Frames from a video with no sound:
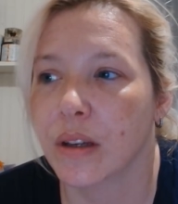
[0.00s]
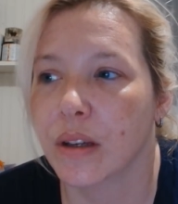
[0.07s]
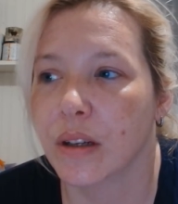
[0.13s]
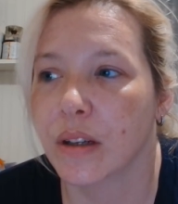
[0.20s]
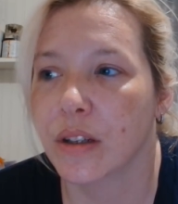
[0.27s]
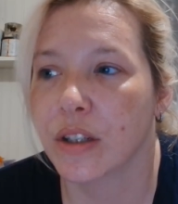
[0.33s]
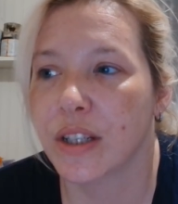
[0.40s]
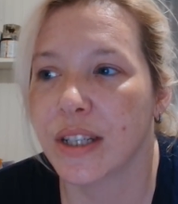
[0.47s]

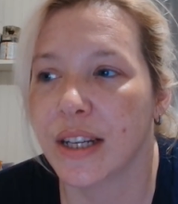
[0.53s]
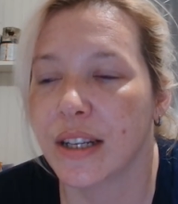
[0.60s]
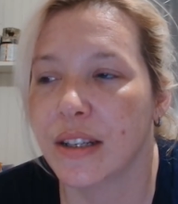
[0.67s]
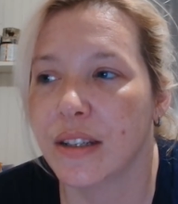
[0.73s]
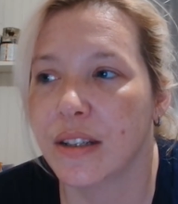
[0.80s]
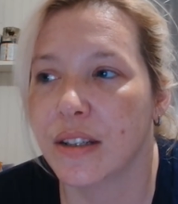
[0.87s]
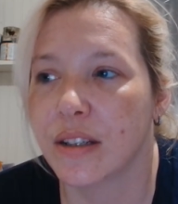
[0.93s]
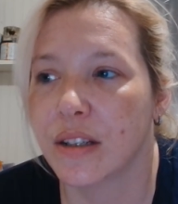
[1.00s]
She said,
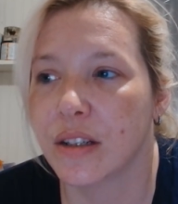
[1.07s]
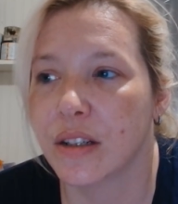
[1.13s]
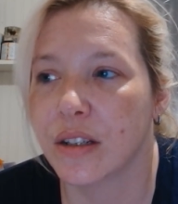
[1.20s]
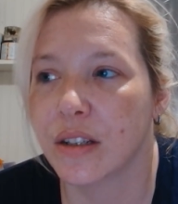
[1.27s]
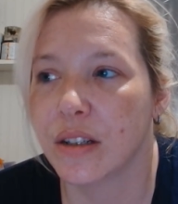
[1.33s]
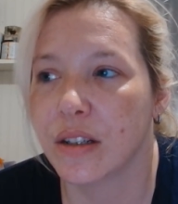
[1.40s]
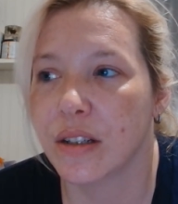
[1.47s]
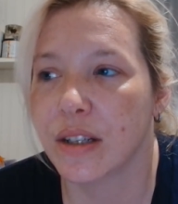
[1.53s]

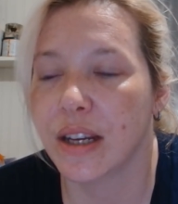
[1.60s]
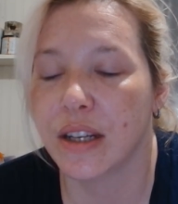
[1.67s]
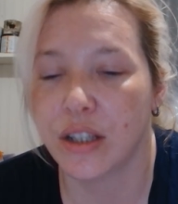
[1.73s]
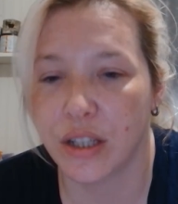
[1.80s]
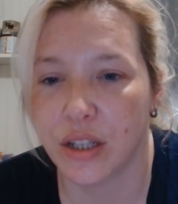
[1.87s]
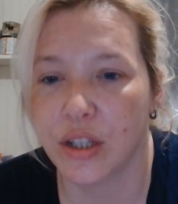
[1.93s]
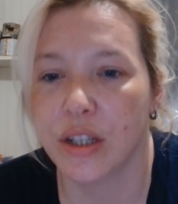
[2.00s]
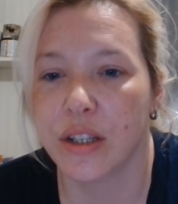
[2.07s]
yeah, she
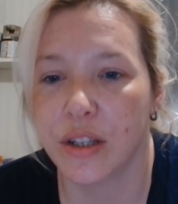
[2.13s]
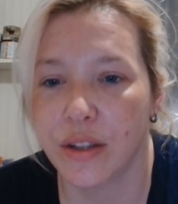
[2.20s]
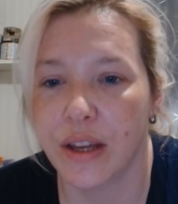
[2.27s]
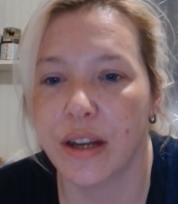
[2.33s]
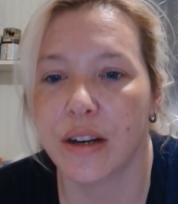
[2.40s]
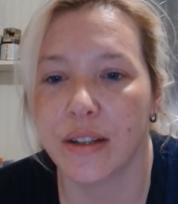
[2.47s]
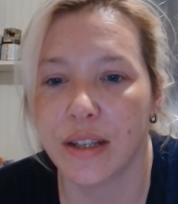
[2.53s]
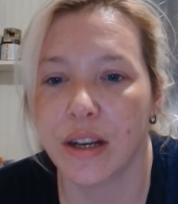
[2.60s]
said she'd do that,
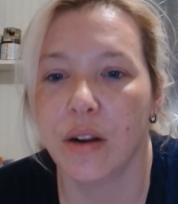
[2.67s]
and I